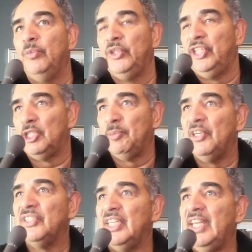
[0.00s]
with the
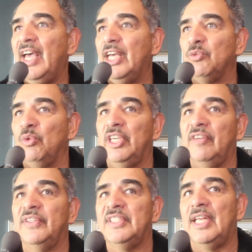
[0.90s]
experience that he has, will
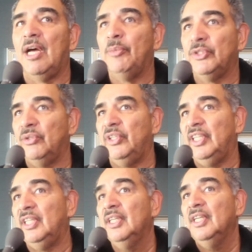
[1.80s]
give us that
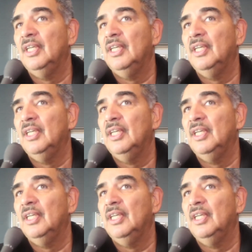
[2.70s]
opportunity.